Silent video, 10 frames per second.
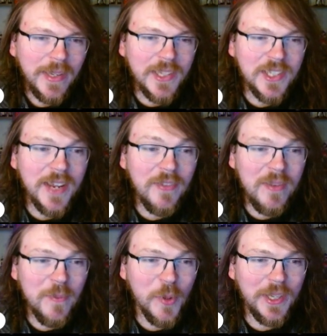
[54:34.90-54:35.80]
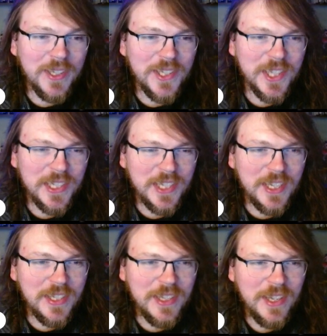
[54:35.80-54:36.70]
It's definitely more
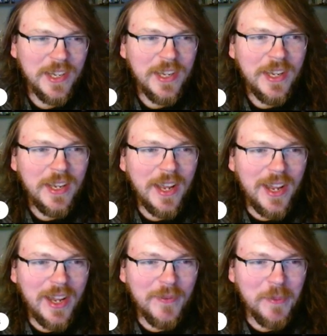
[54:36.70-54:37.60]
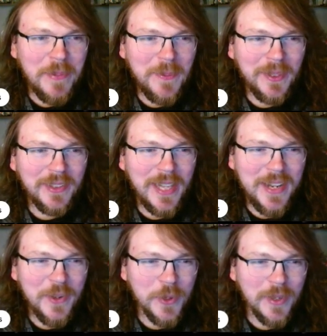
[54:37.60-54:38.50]
consistent. The people
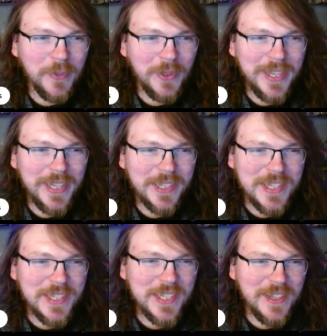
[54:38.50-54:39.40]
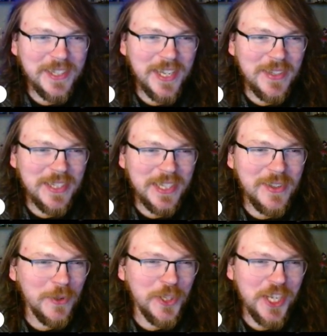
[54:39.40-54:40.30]
online who are complaining it doesn't sound the same, it's like
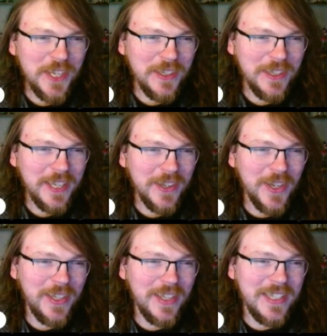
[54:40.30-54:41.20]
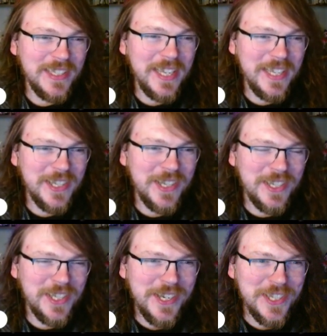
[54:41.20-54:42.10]
no shit. It's like
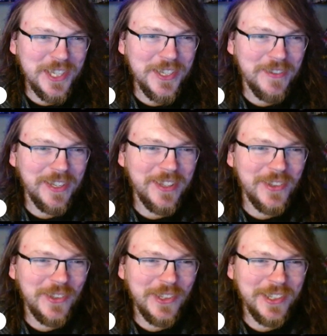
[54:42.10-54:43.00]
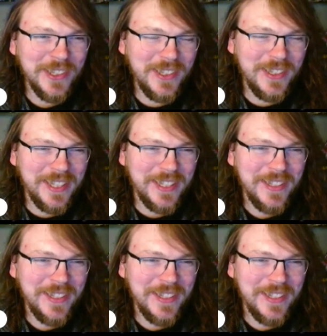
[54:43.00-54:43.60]
she's significantly older. Like,